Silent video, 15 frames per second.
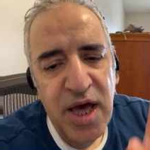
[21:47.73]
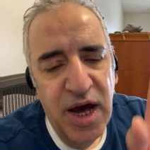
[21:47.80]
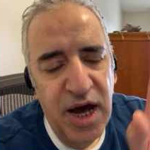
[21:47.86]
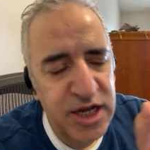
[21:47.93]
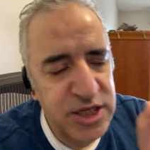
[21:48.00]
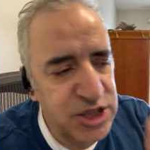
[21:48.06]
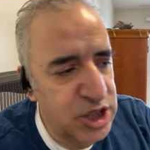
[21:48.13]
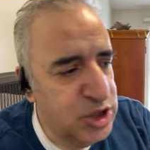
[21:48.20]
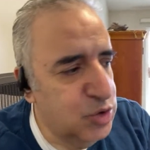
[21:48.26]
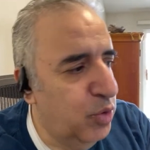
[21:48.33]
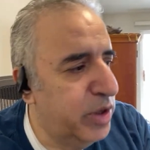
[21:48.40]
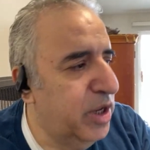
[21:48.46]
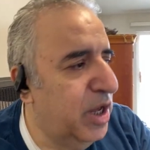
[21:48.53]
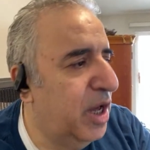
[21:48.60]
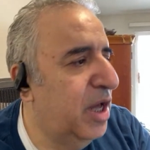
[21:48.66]
I just
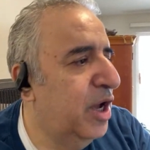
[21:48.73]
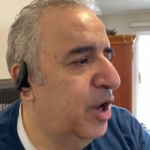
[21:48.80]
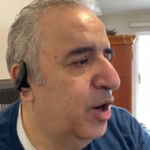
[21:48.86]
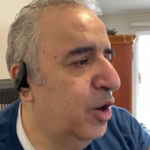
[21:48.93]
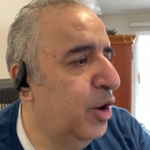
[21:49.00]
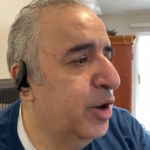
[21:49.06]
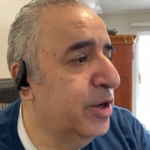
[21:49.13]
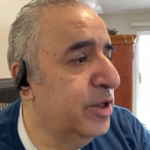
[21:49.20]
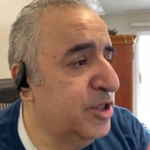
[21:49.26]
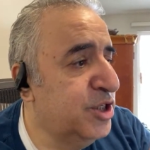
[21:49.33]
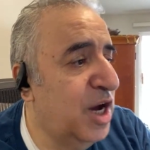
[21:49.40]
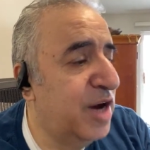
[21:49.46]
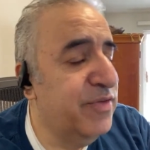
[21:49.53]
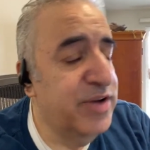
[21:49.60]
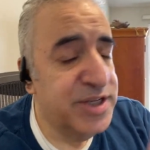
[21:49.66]
want to learn
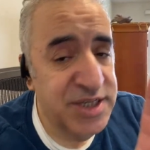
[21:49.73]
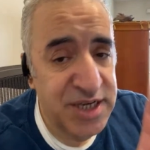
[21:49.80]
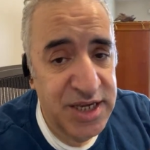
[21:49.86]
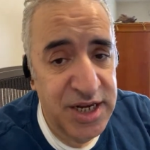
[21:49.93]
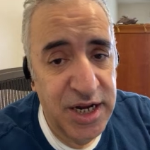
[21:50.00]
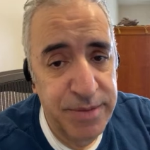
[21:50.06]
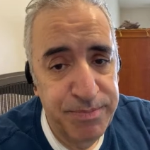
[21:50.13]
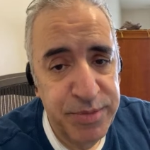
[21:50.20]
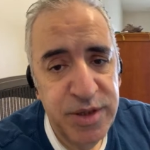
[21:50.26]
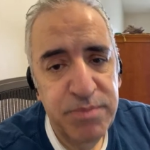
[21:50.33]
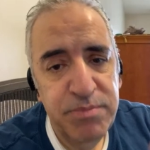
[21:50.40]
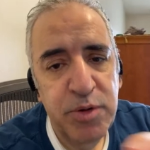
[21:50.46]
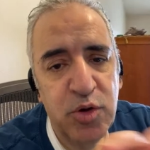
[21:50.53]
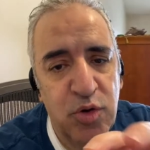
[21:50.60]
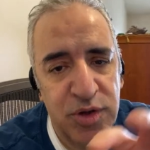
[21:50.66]
JavaScript
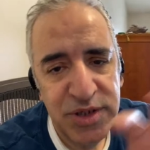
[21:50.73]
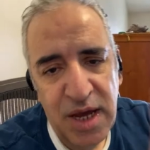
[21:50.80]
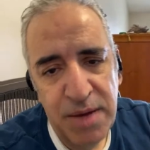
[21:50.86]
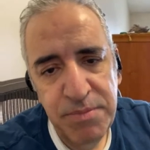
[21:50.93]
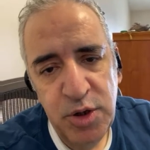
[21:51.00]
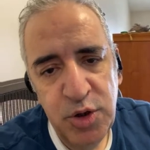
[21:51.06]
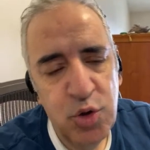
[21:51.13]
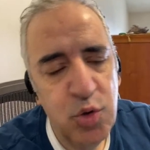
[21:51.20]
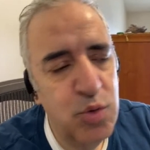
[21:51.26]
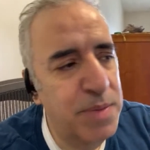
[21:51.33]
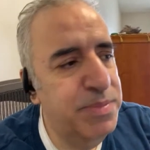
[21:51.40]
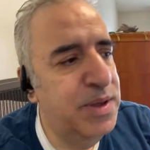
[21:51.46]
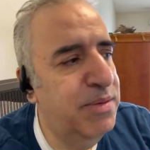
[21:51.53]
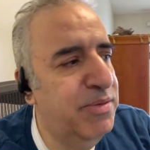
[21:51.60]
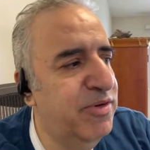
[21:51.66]
because I'm into
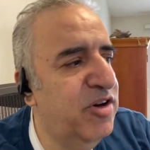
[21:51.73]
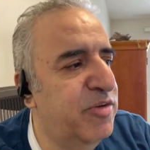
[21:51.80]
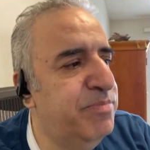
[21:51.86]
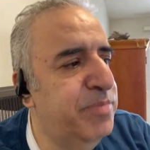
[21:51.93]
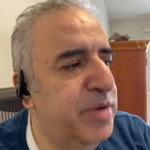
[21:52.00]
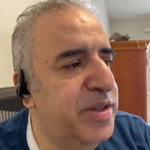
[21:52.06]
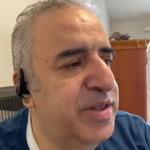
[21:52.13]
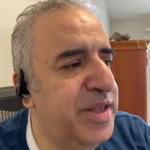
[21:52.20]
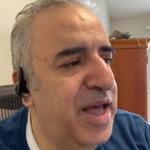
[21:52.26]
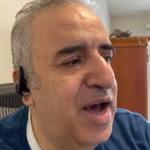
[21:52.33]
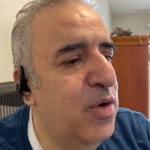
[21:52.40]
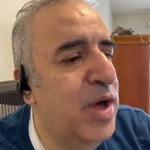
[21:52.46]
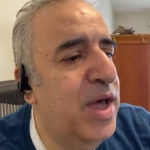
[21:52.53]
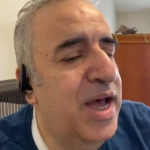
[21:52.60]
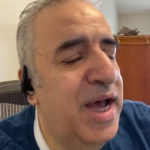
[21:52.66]
web development now,